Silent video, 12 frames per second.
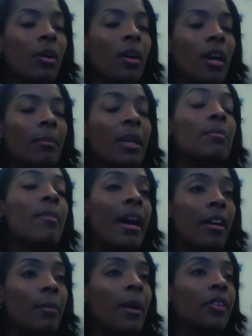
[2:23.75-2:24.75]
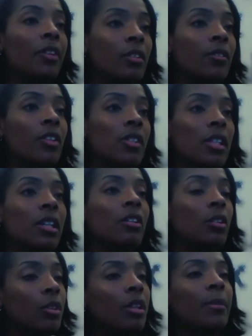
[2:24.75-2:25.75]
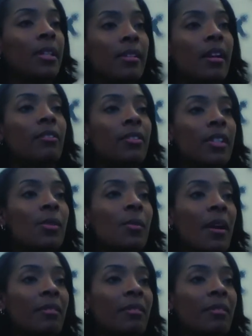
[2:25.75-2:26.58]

admire about the university, including myself as well.